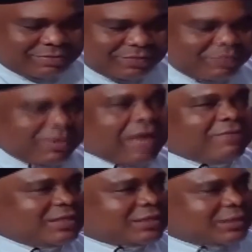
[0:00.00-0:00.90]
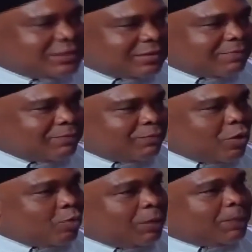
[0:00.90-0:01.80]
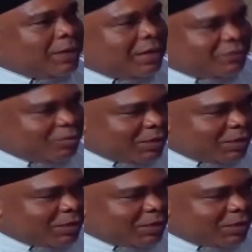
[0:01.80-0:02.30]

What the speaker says: have this ball we play every weekend.